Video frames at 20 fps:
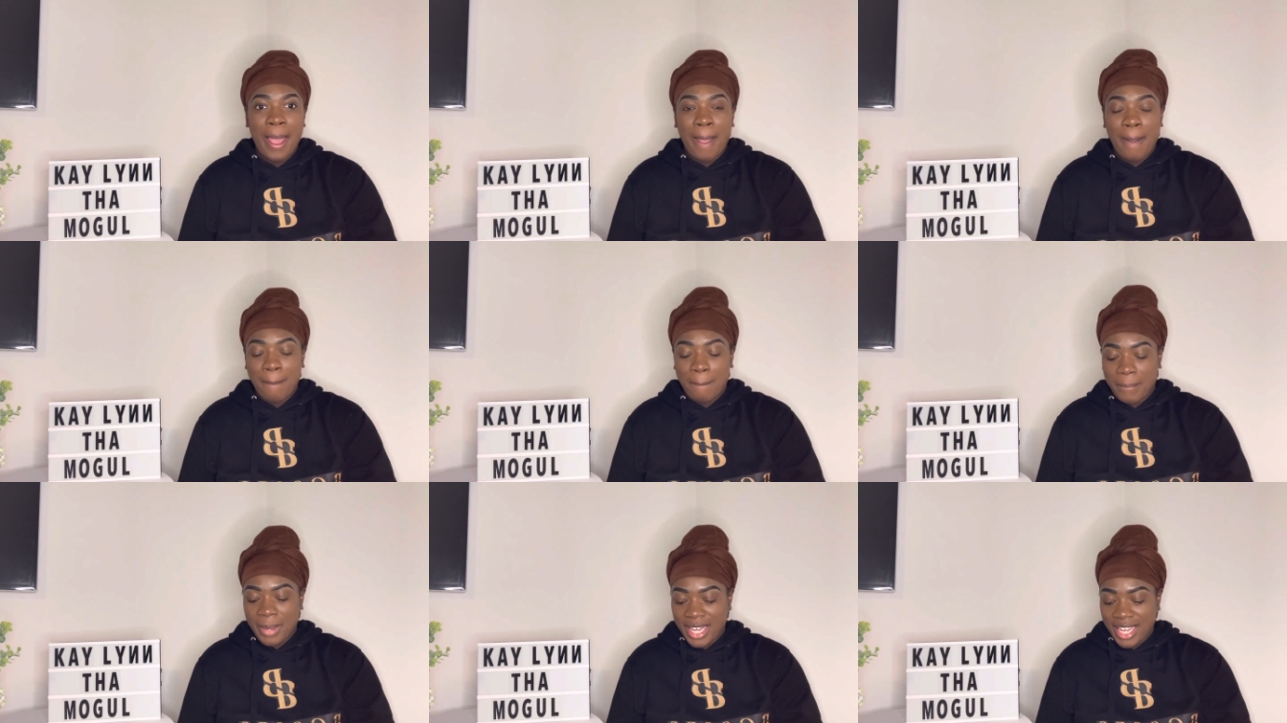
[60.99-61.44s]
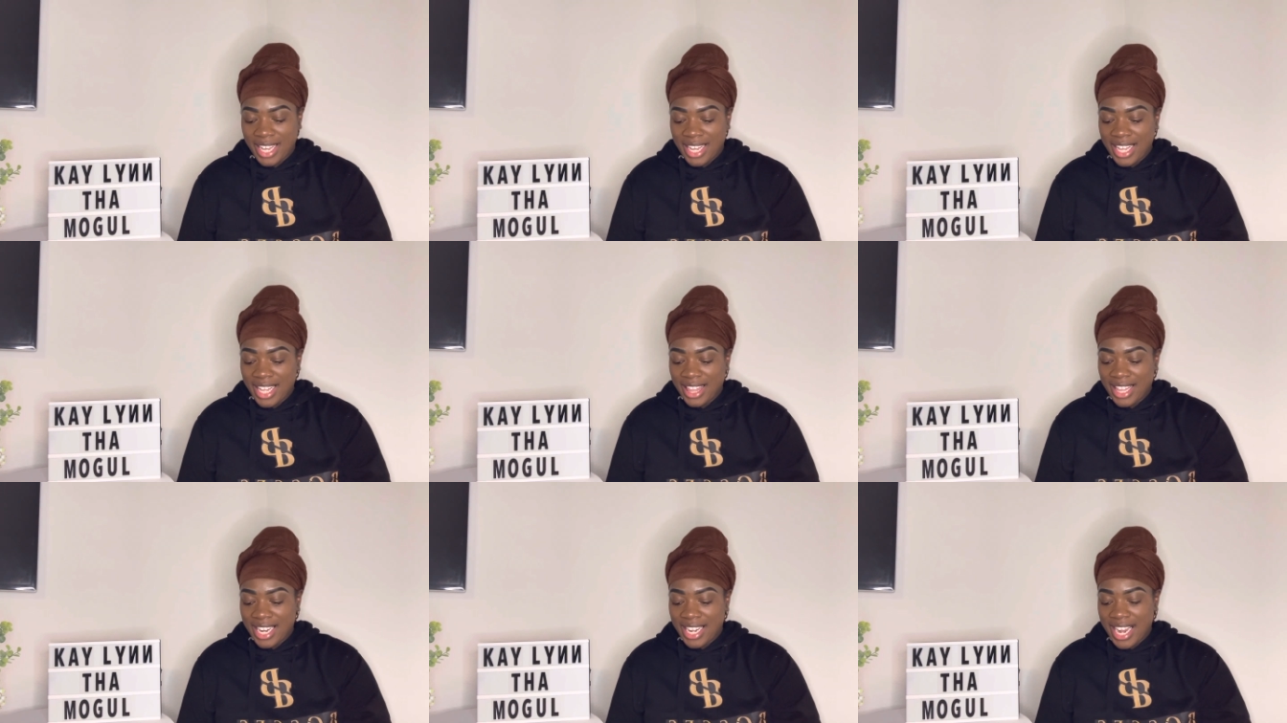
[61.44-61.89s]

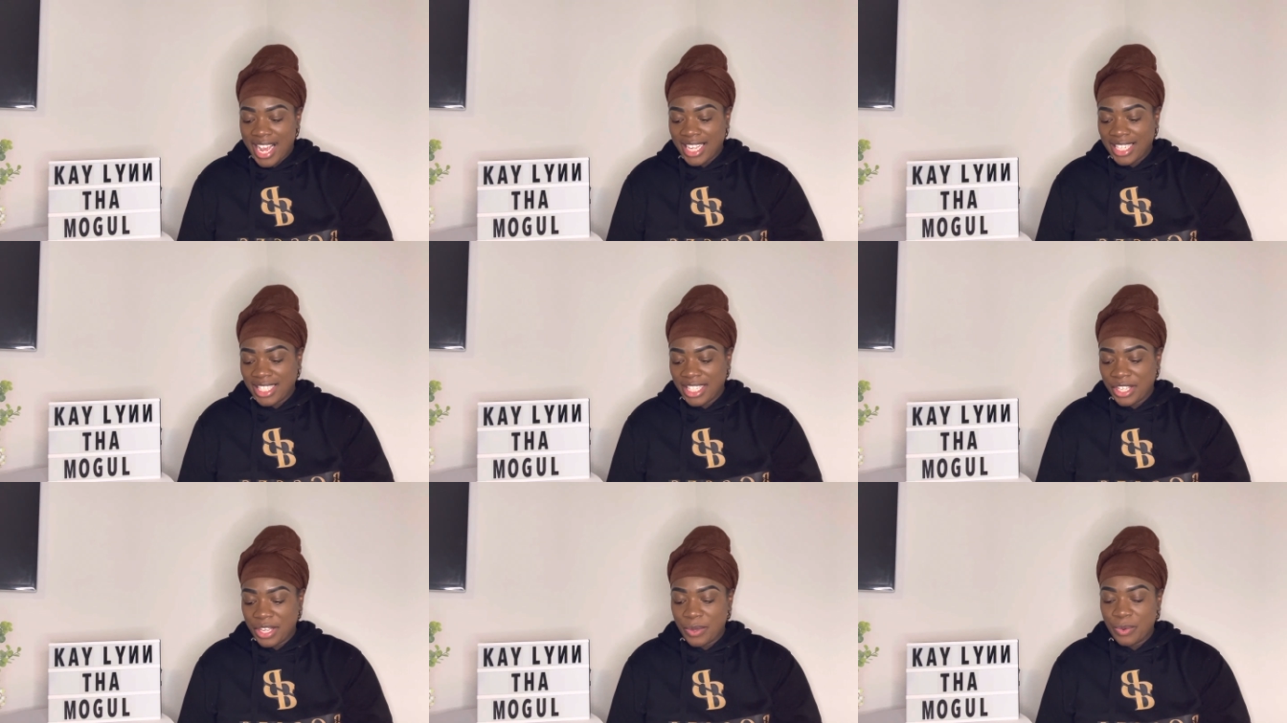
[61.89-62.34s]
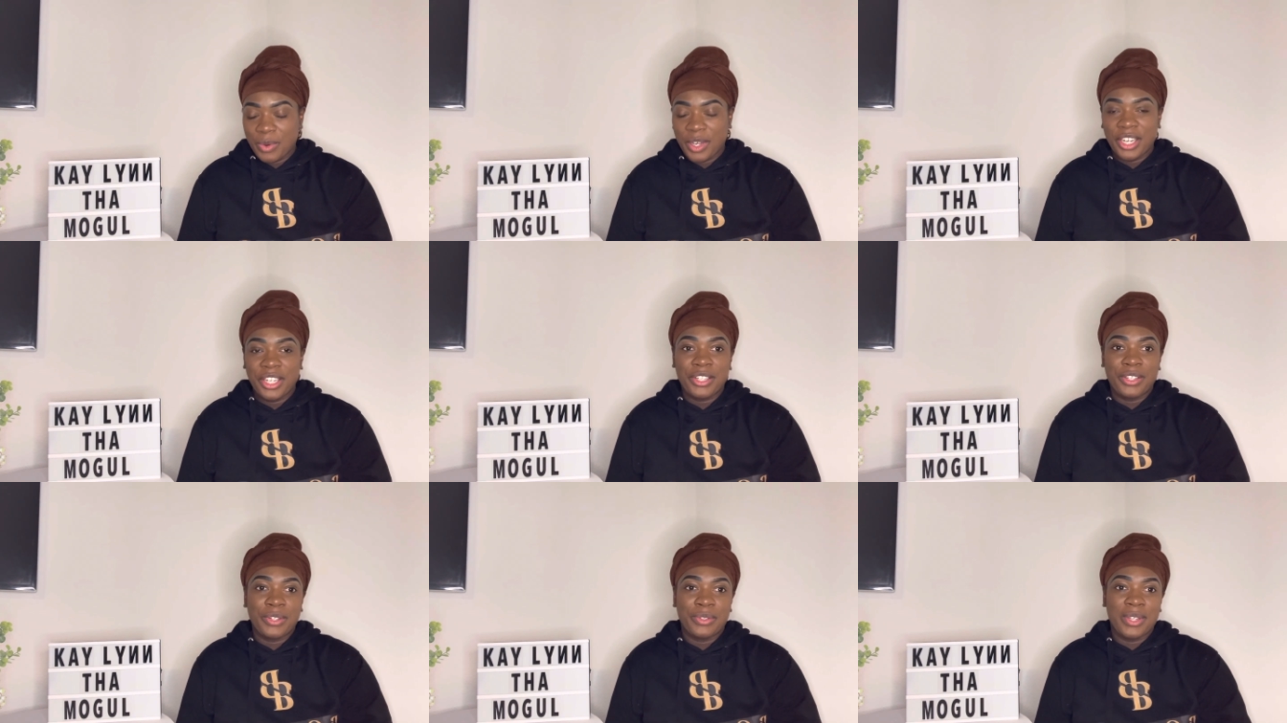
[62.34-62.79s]
But the next thing you want to
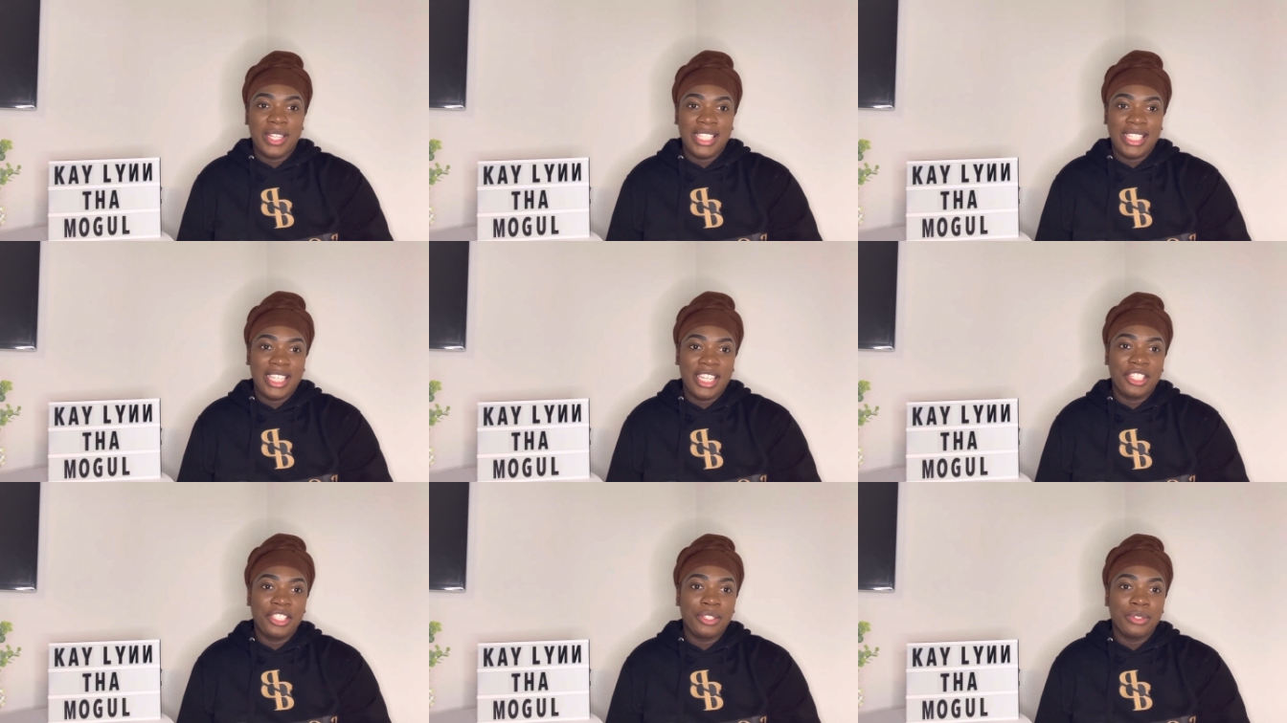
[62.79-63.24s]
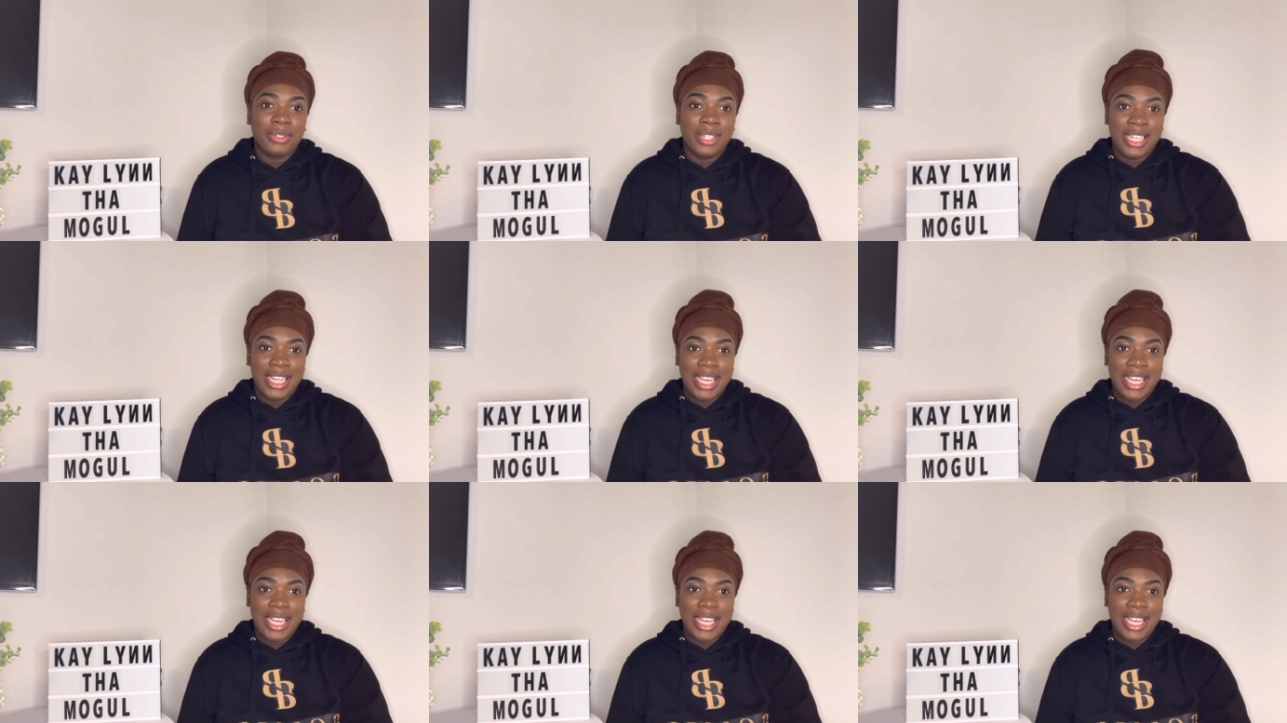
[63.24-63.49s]
do is get you an